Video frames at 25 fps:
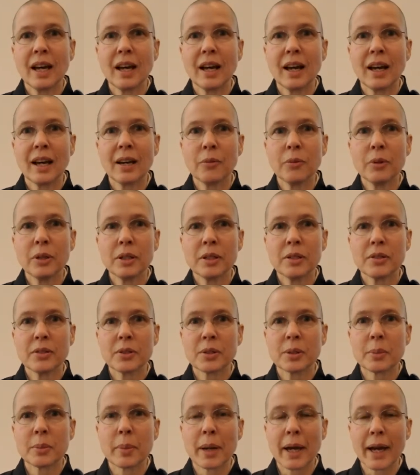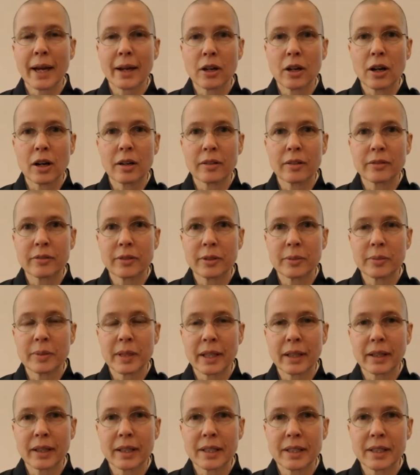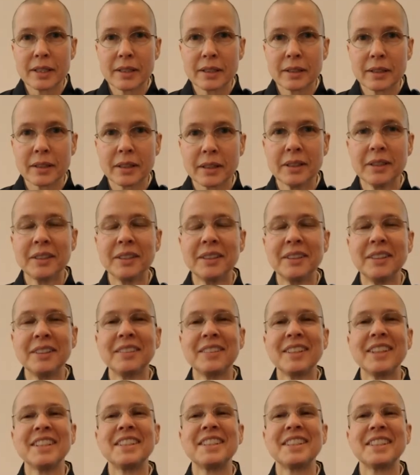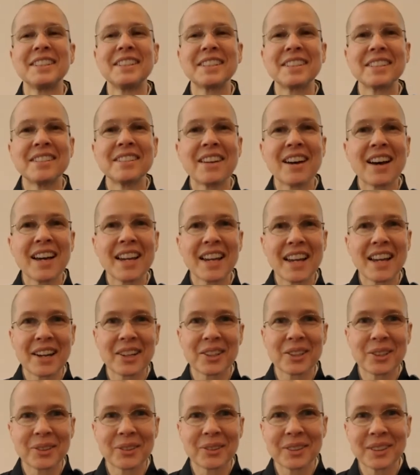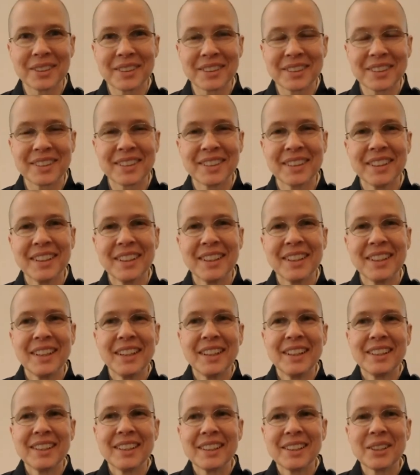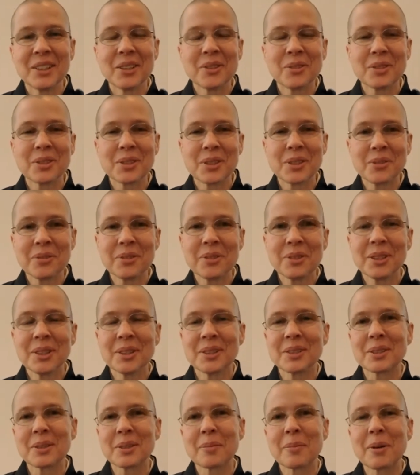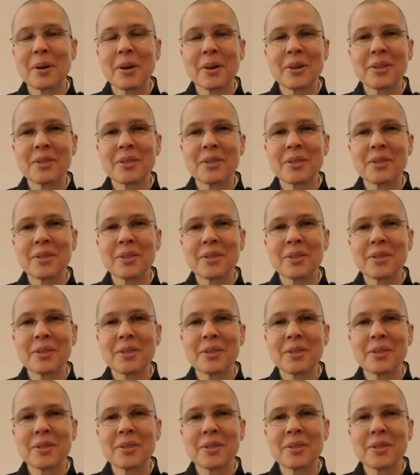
I want us to back off from that idea. It's not accurate. You know, suffering is a part